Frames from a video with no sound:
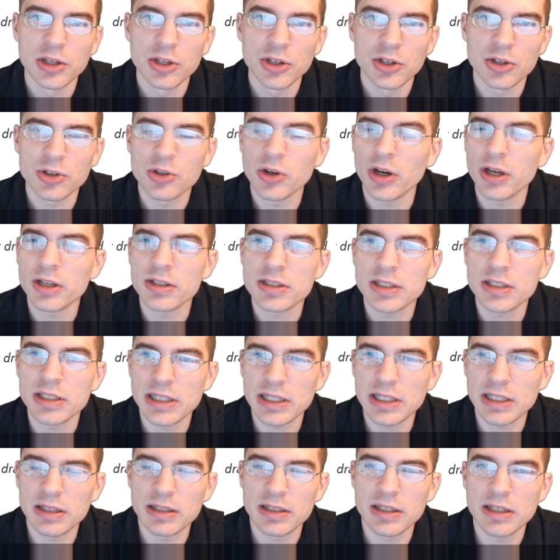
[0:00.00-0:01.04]
you're going to
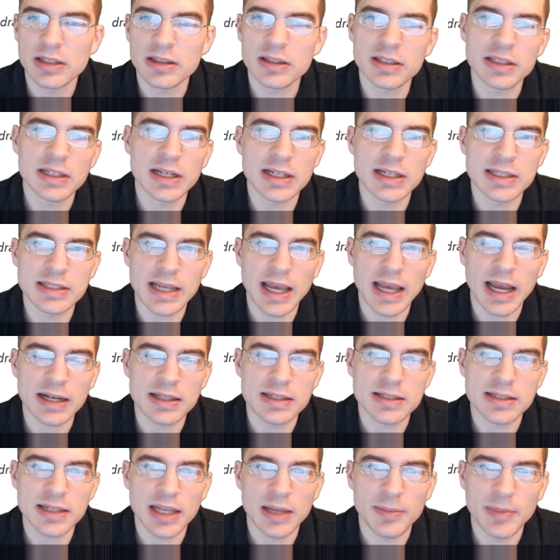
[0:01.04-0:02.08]
get the exact
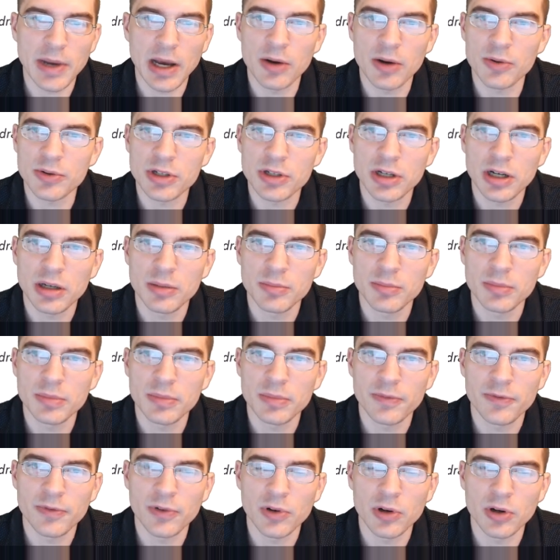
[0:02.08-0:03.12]
same outcome
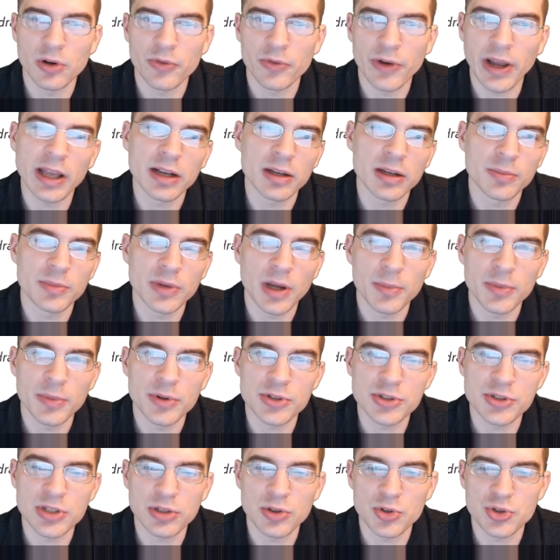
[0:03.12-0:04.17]
for random
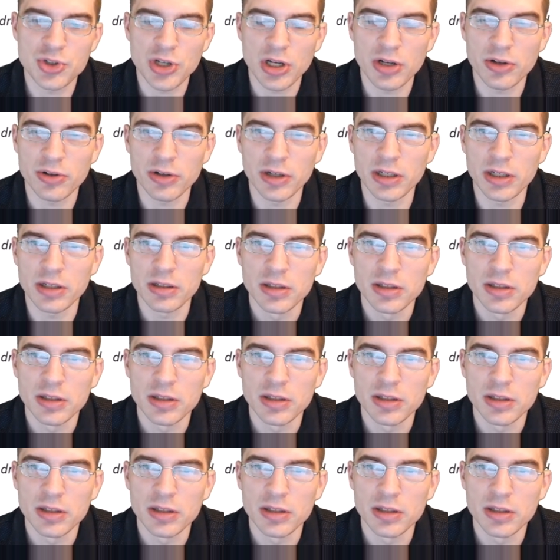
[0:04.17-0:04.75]
numbers that you generate.